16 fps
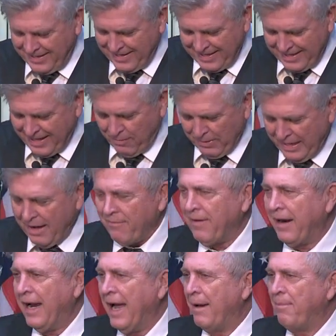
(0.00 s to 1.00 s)
that would never
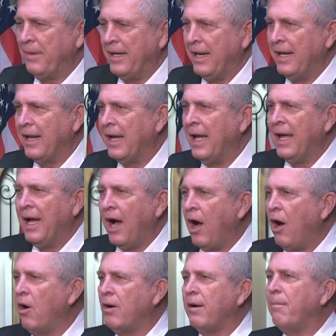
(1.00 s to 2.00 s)
happen in a
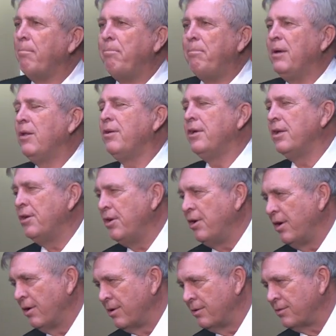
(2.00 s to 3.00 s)
hundred billion
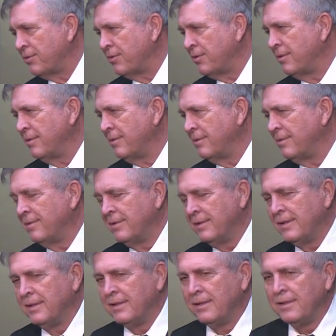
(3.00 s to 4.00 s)
years.
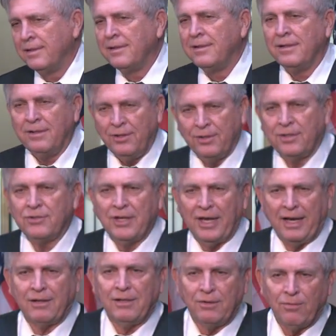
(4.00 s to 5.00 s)
You're
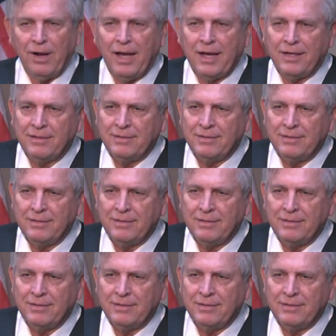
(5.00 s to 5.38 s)
exactly right.